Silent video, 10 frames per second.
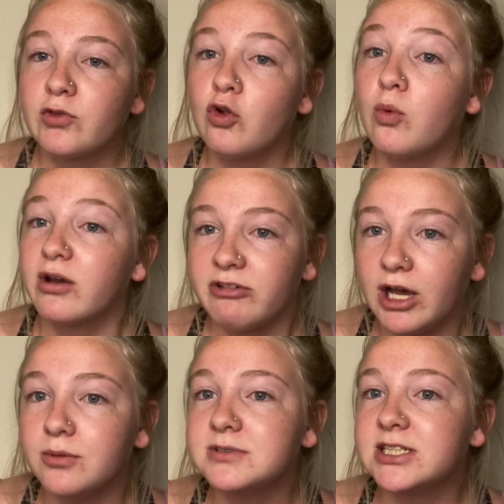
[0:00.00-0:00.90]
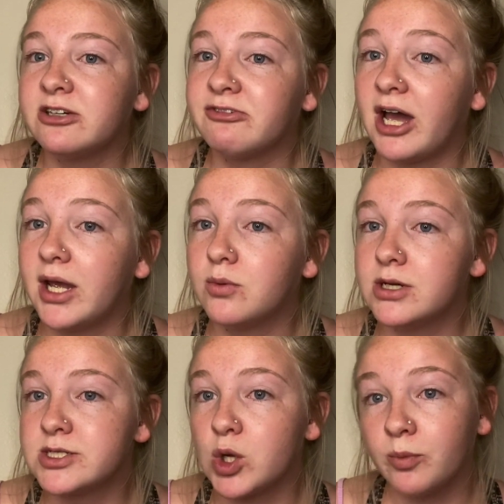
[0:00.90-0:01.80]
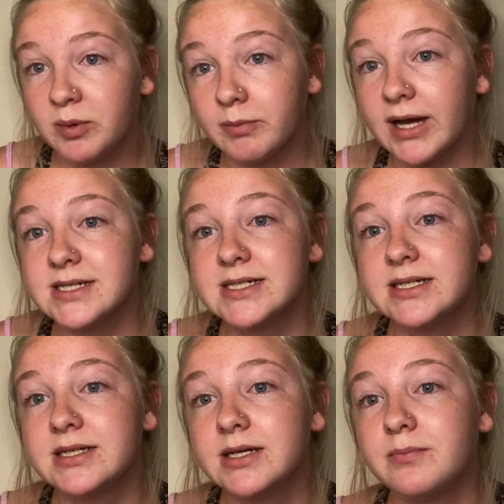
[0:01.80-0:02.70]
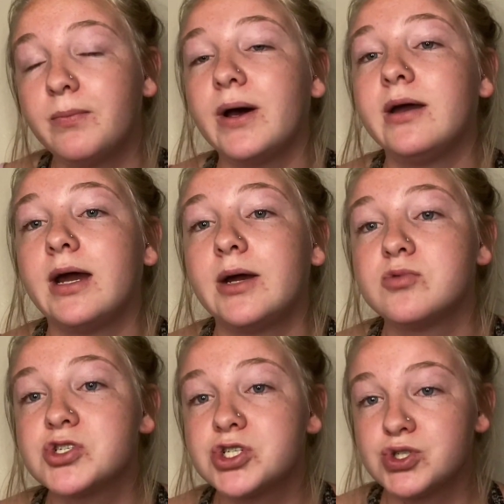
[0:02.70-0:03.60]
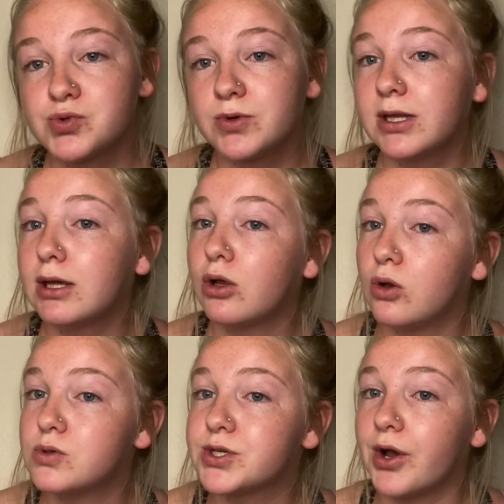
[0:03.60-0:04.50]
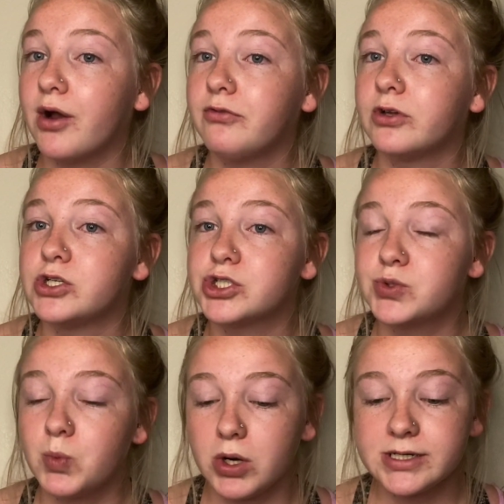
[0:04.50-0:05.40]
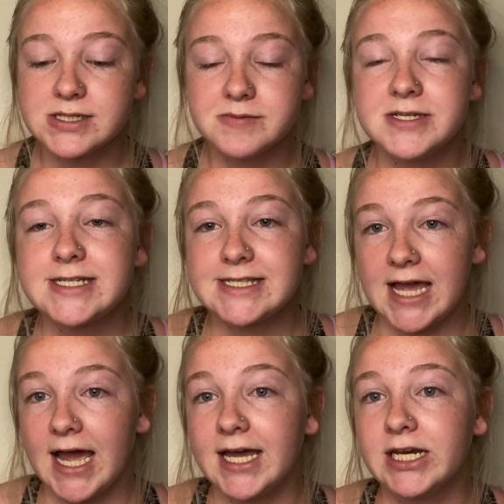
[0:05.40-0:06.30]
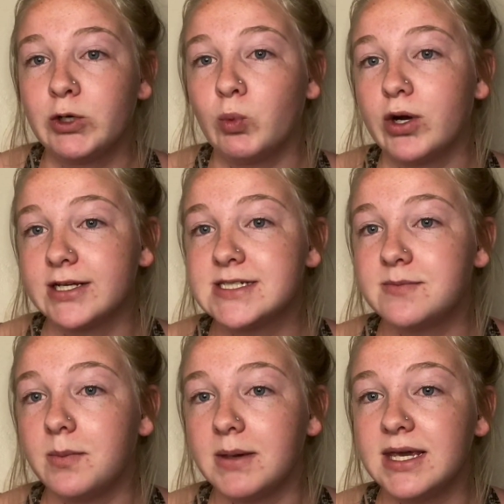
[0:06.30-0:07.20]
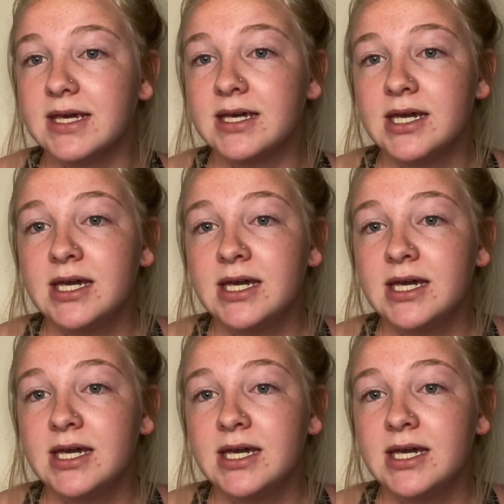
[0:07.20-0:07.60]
would have helped if I was open-minded, but I was just really closed off and just wanted to be sad and wanted to be